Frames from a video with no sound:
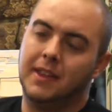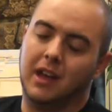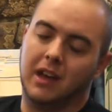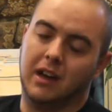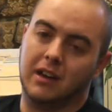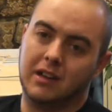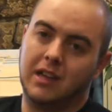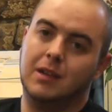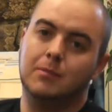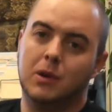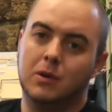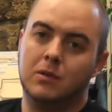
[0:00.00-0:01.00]

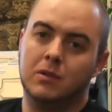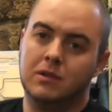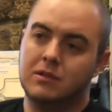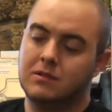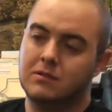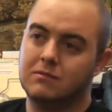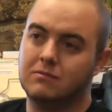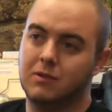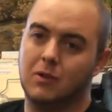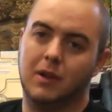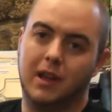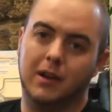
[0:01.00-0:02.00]
chemo
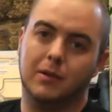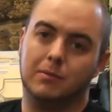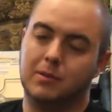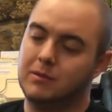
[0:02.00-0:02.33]
won't help,